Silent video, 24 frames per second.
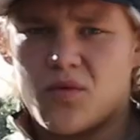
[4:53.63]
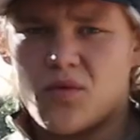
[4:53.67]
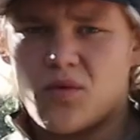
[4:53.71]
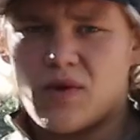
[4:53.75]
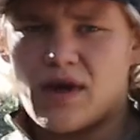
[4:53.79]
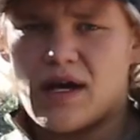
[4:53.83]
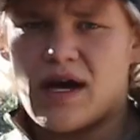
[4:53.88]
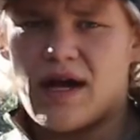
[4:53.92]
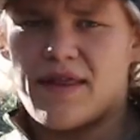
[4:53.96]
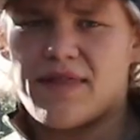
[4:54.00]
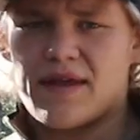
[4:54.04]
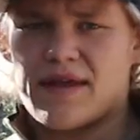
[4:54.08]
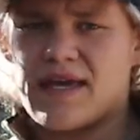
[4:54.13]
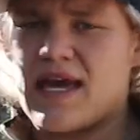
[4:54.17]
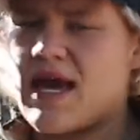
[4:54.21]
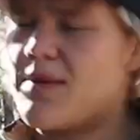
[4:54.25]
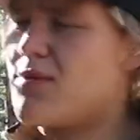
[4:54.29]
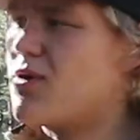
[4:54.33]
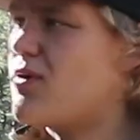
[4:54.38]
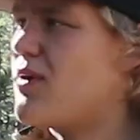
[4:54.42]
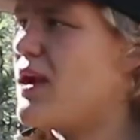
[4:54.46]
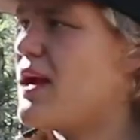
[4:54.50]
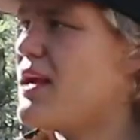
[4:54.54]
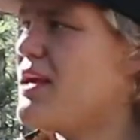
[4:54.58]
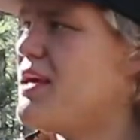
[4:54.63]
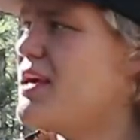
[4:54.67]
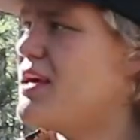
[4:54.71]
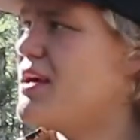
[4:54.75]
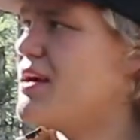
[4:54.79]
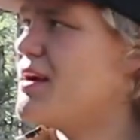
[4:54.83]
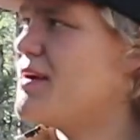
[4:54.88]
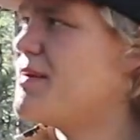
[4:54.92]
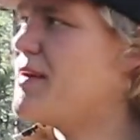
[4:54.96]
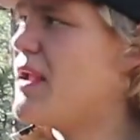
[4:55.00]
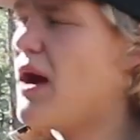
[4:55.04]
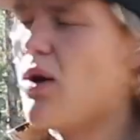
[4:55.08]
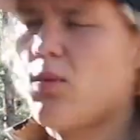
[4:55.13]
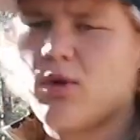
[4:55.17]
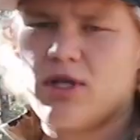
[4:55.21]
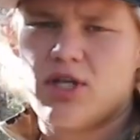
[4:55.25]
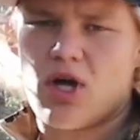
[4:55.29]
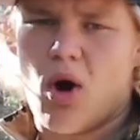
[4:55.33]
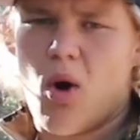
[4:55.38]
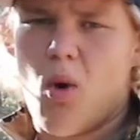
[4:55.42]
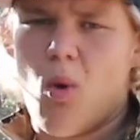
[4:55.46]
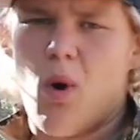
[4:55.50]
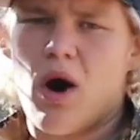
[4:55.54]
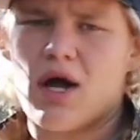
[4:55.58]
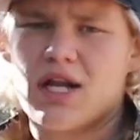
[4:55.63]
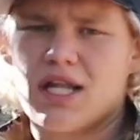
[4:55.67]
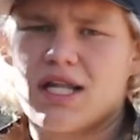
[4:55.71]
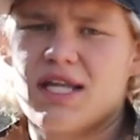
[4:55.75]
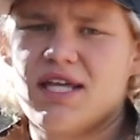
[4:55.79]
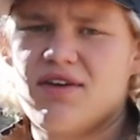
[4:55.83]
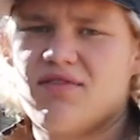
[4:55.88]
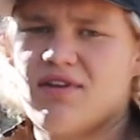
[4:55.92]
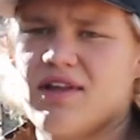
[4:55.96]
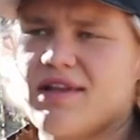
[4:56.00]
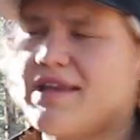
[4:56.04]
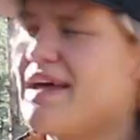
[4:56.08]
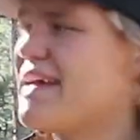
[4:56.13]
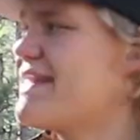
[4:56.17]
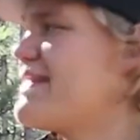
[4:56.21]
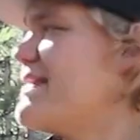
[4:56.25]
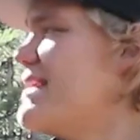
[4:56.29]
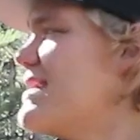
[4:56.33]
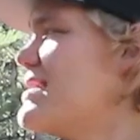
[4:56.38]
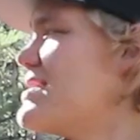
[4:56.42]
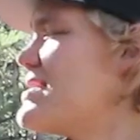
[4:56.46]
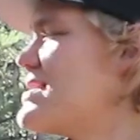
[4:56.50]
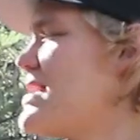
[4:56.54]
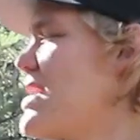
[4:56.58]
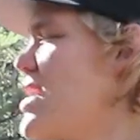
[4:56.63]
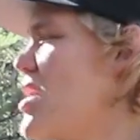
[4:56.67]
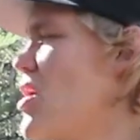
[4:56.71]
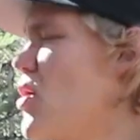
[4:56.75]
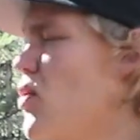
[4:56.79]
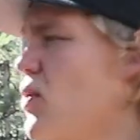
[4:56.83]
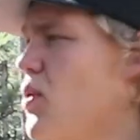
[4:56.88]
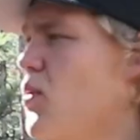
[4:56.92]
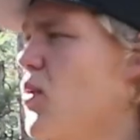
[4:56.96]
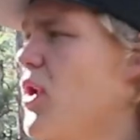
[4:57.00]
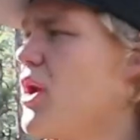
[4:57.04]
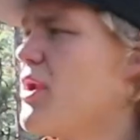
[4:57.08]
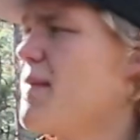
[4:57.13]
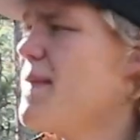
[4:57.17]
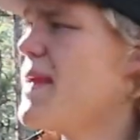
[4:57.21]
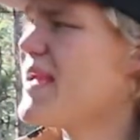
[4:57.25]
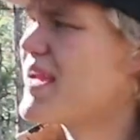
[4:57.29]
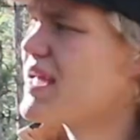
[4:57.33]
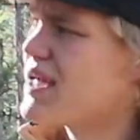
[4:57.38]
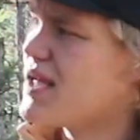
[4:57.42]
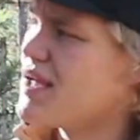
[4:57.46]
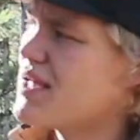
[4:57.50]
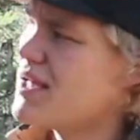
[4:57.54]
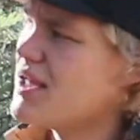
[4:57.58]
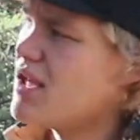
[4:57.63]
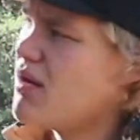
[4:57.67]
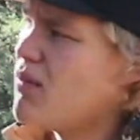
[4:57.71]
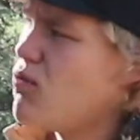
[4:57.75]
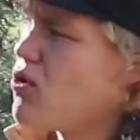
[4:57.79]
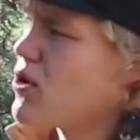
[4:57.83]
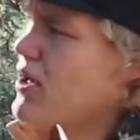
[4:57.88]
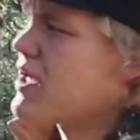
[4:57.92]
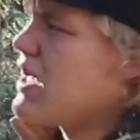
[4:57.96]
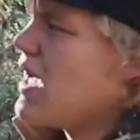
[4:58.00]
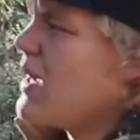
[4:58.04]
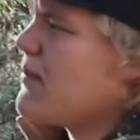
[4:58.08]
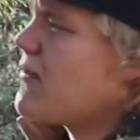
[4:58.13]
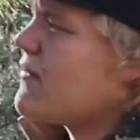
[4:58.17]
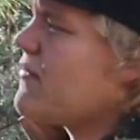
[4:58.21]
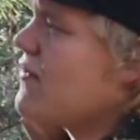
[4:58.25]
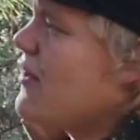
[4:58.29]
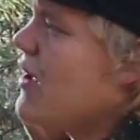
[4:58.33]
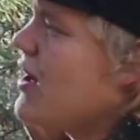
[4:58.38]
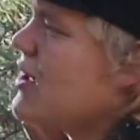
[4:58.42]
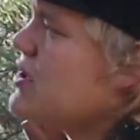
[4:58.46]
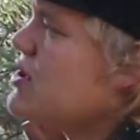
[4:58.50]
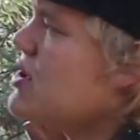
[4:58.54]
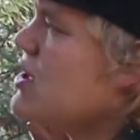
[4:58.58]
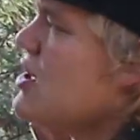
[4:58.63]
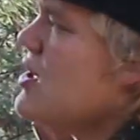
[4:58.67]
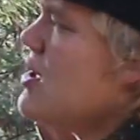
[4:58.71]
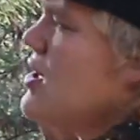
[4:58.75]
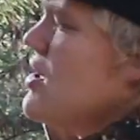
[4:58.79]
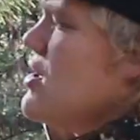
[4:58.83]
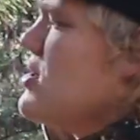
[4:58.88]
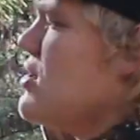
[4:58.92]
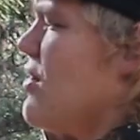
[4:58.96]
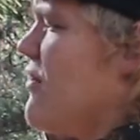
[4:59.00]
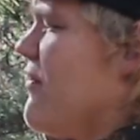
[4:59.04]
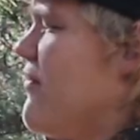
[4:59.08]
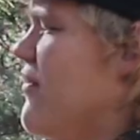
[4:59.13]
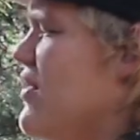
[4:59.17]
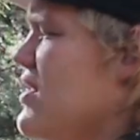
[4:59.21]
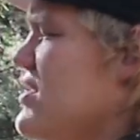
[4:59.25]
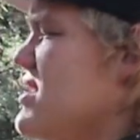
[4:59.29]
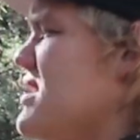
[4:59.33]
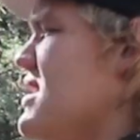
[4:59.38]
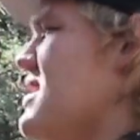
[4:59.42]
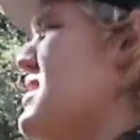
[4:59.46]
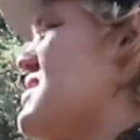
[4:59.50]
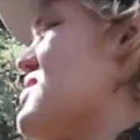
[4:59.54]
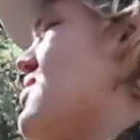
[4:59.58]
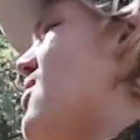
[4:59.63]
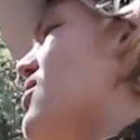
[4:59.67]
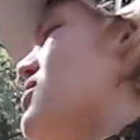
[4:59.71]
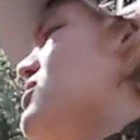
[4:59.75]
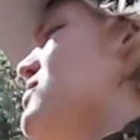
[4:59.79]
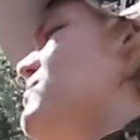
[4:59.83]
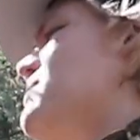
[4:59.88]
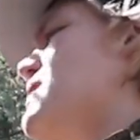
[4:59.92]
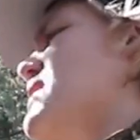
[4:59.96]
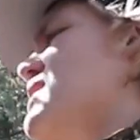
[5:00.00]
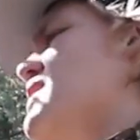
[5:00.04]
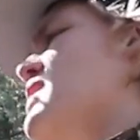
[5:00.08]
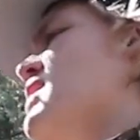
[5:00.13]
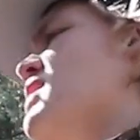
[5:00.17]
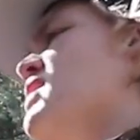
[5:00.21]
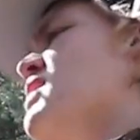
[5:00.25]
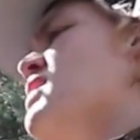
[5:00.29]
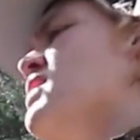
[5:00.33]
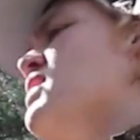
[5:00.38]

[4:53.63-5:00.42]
We got the camera right here. Now we don't want to leave it like this. We want to make it a little more camouflage. So first thing is going to be